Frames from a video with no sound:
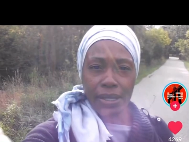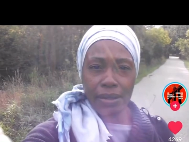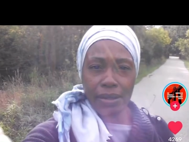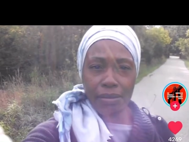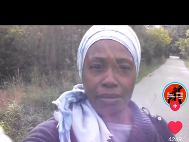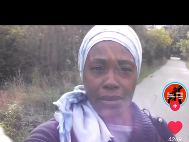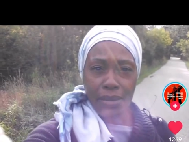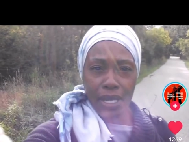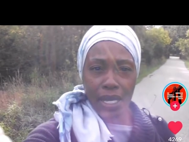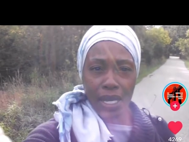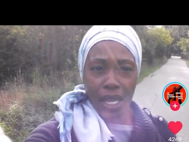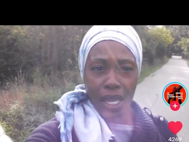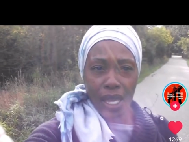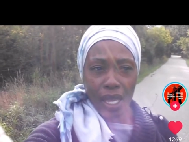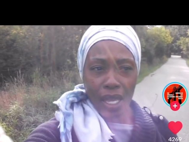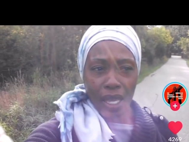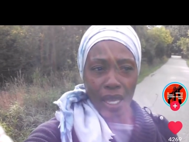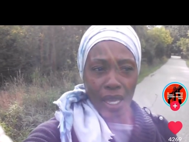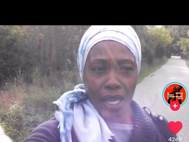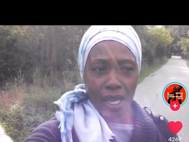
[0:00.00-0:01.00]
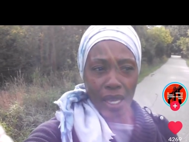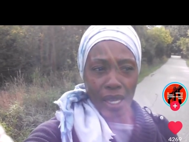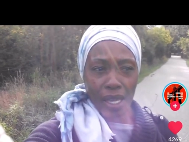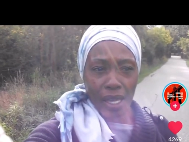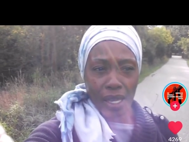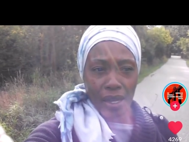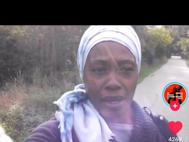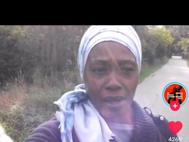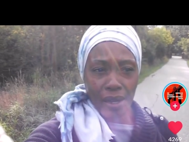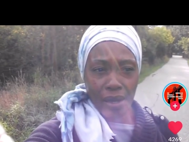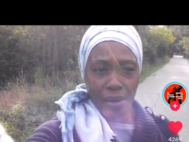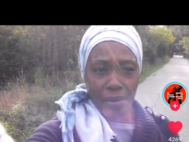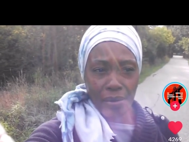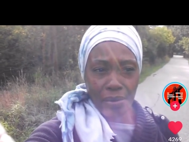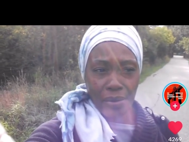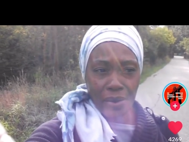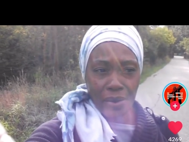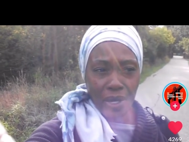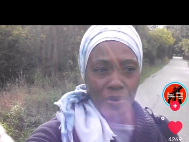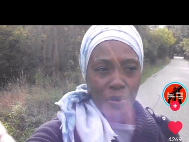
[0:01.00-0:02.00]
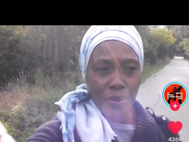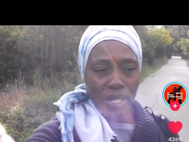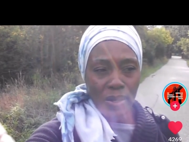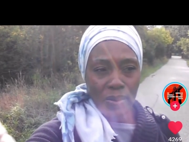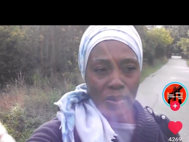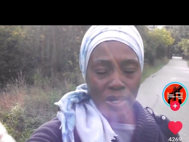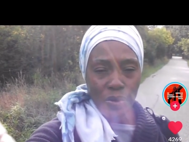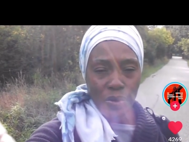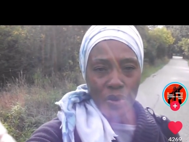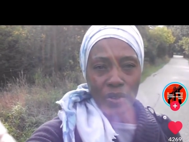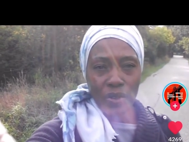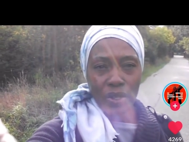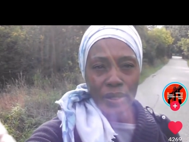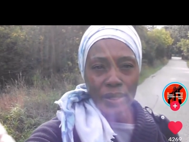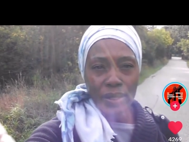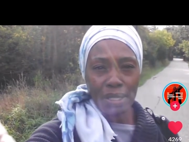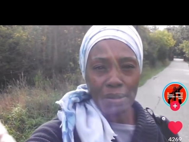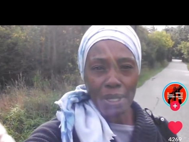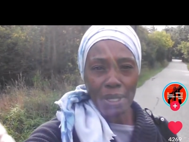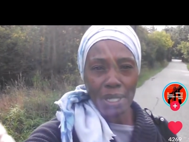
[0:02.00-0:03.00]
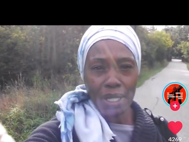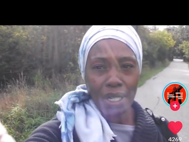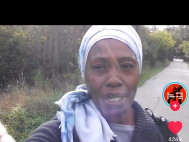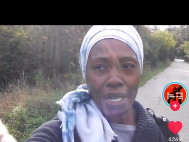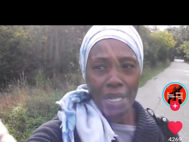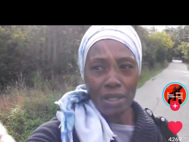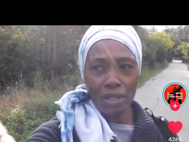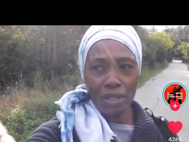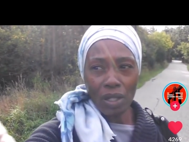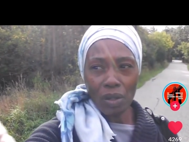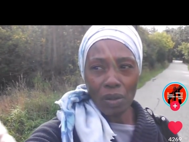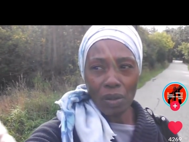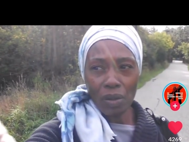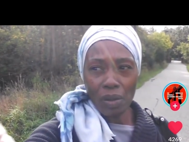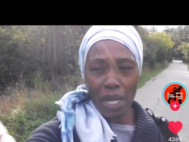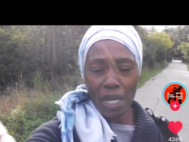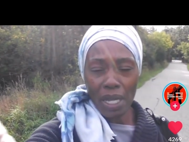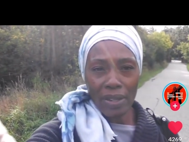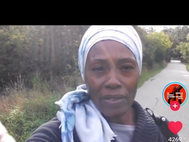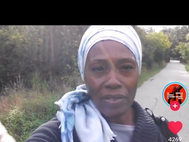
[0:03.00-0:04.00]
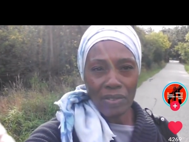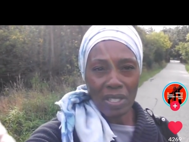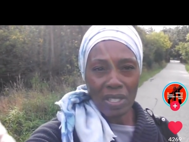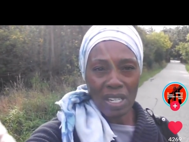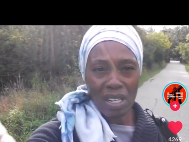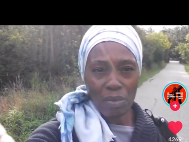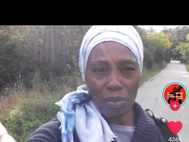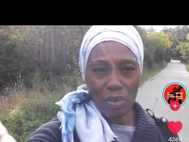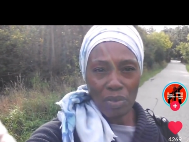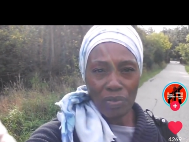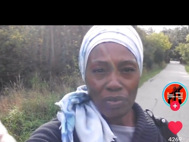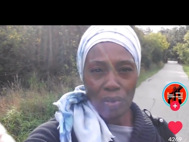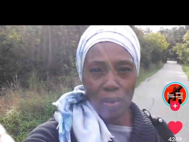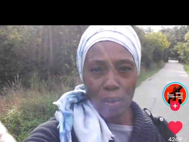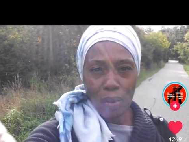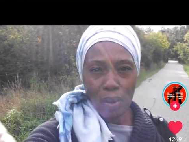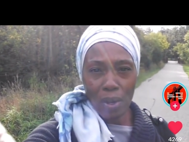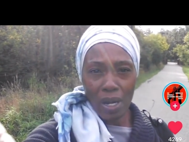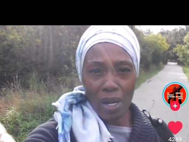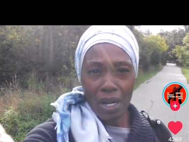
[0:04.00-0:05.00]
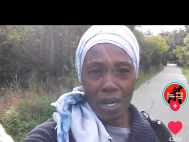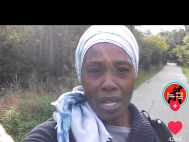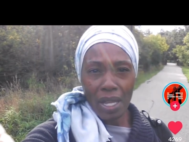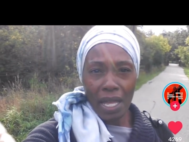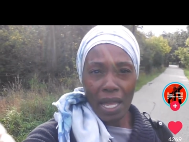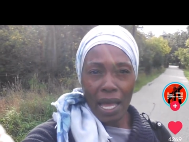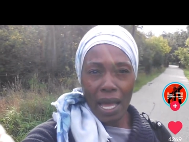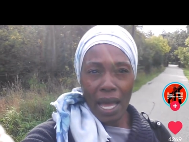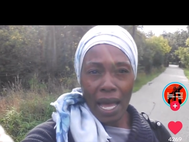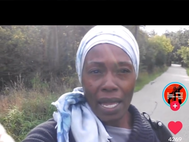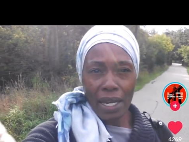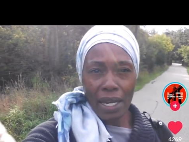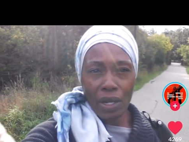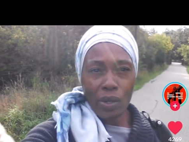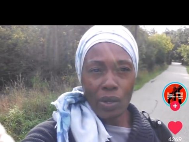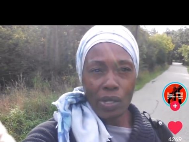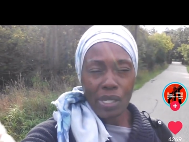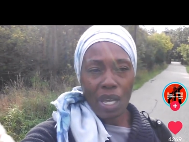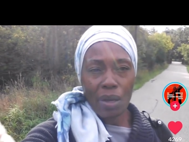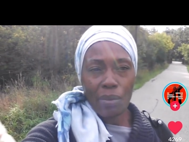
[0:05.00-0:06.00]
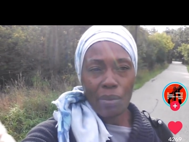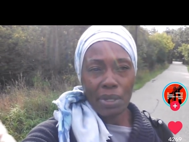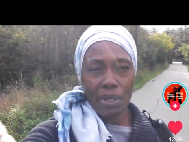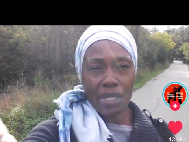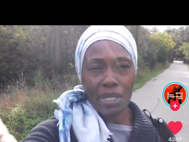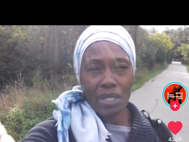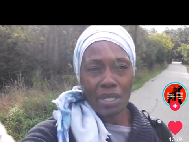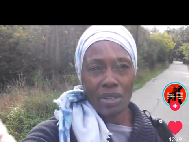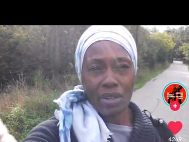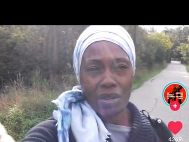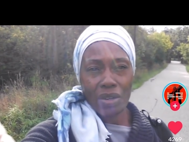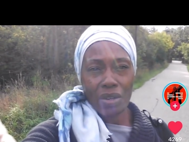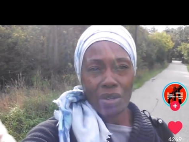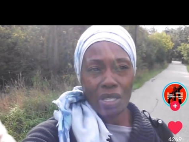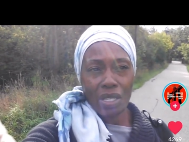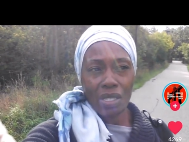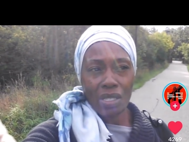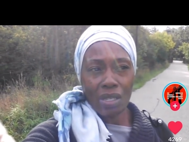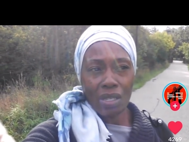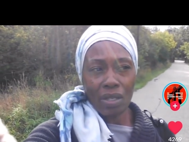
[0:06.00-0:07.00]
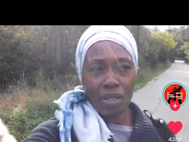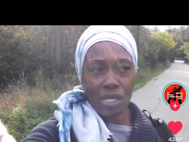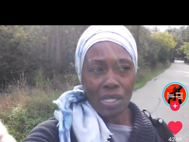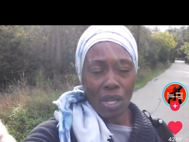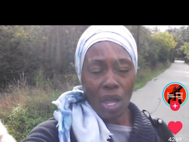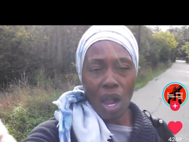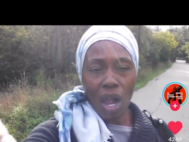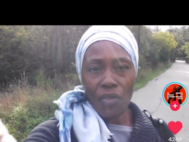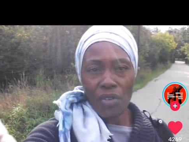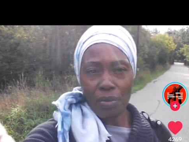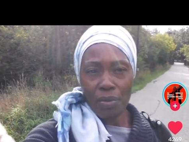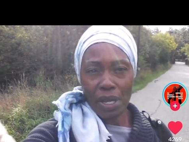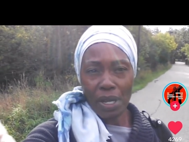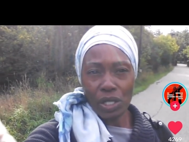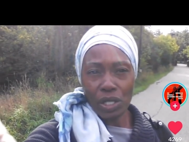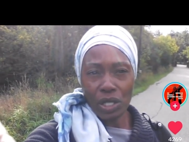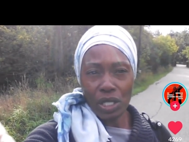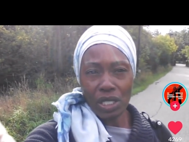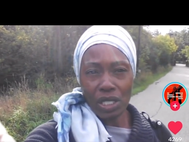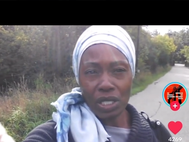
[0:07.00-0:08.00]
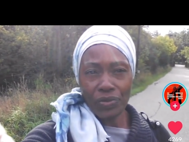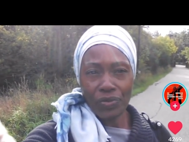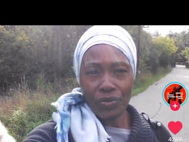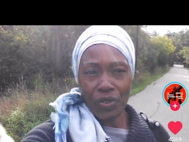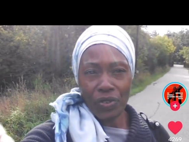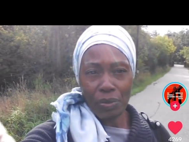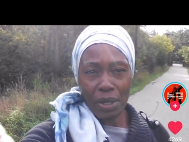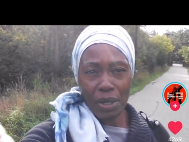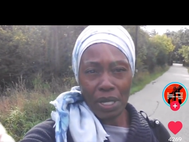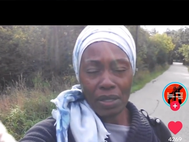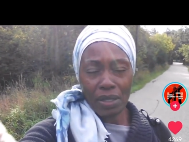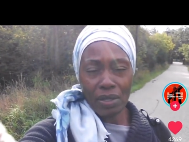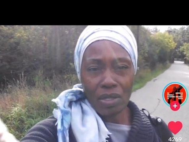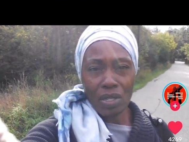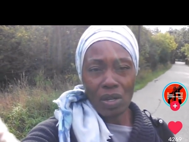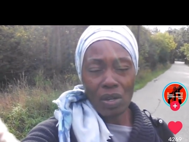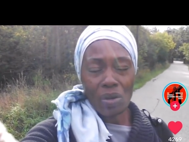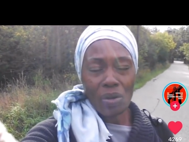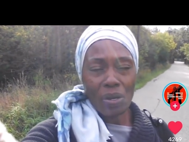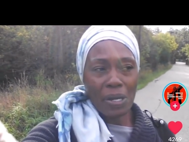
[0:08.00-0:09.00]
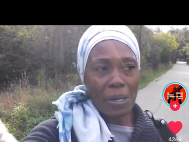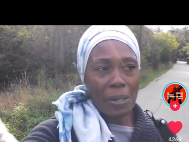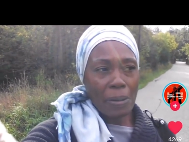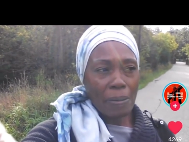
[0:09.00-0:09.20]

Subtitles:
to me, because when something's revealed to me, I know, and I've seen it before, I know it's coming near. It's confirmation for me. So